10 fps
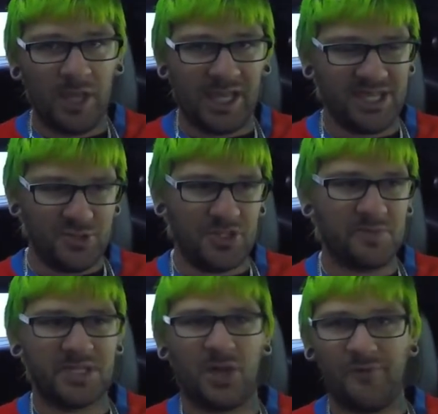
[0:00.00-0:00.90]
He used
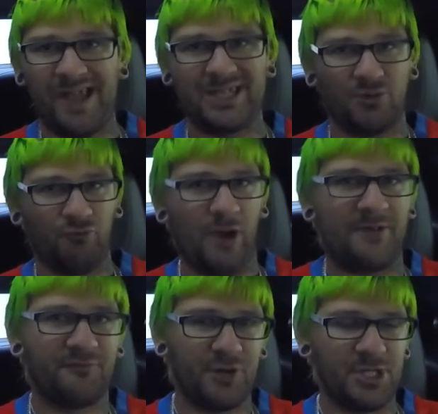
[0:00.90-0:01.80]
himself as a
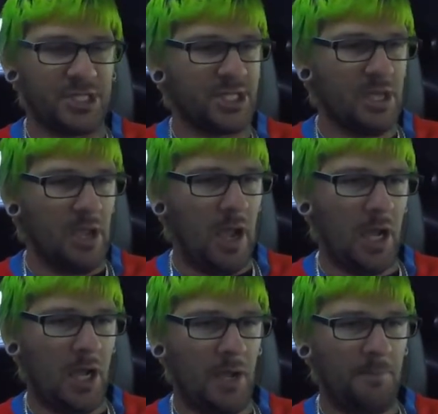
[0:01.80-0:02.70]
reference
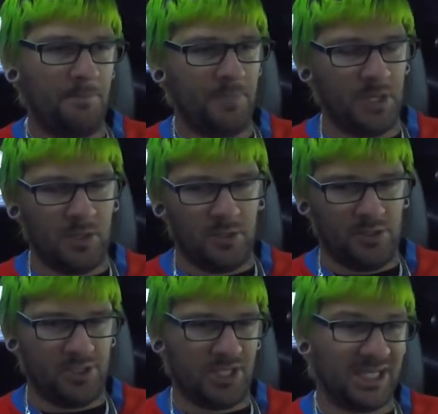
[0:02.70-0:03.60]

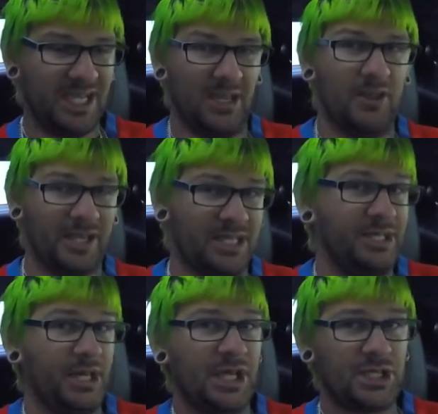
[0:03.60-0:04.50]
to get, like, a
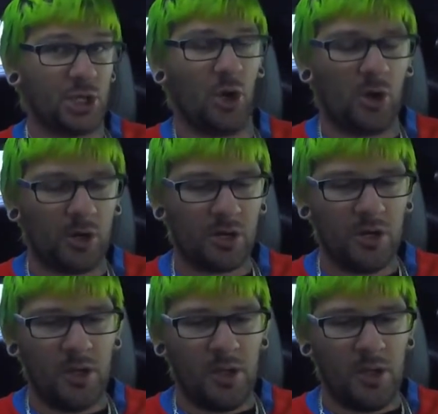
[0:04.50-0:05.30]
nice car.